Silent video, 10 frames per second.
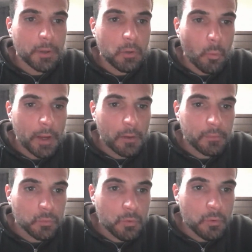aware of
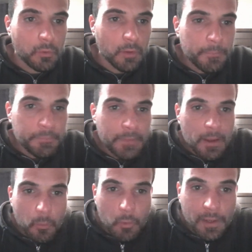the rules,
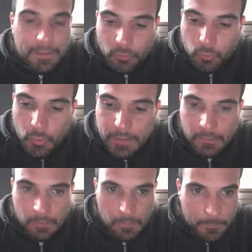when it's written